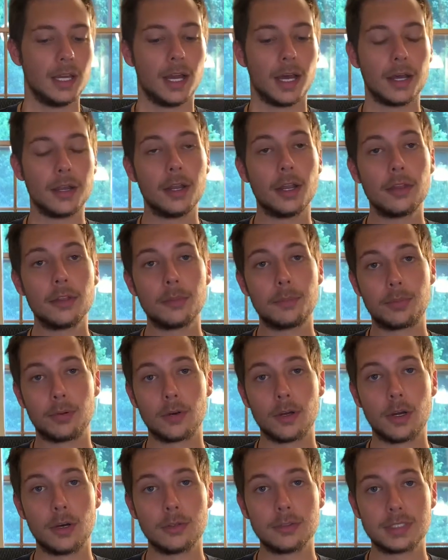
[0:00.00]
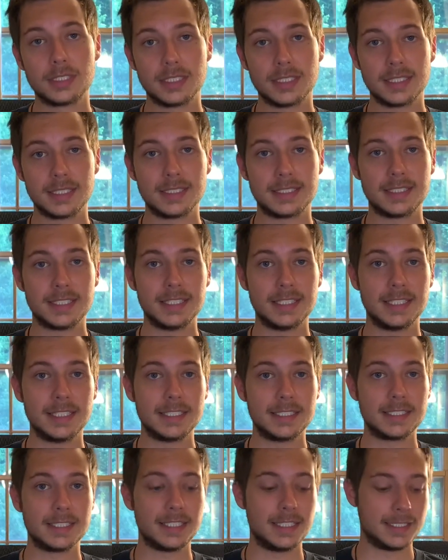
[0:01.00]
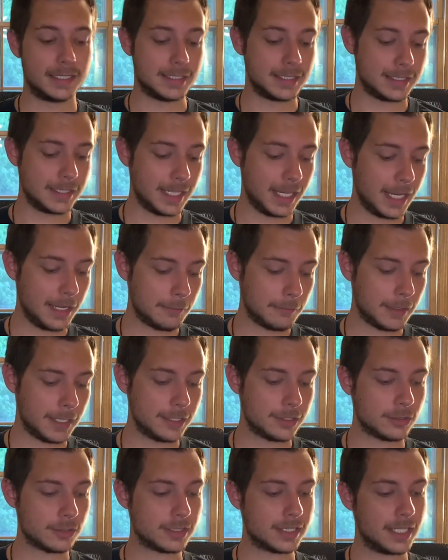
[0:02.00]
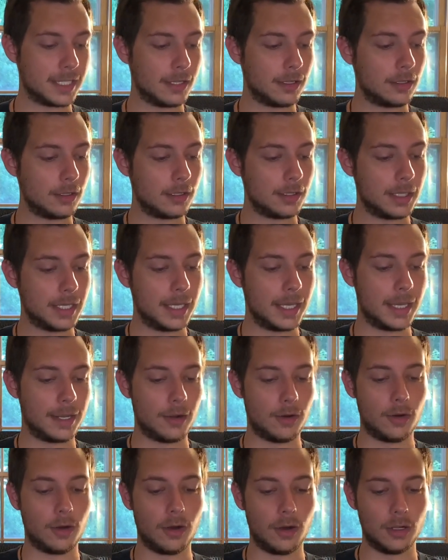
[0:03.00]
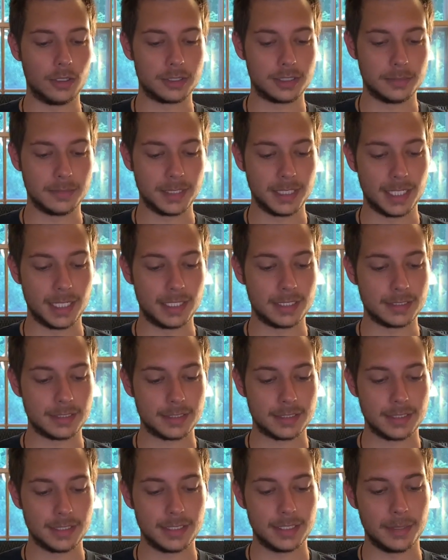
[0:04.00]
Another pro to this is it did not razor tail at all, to be honest.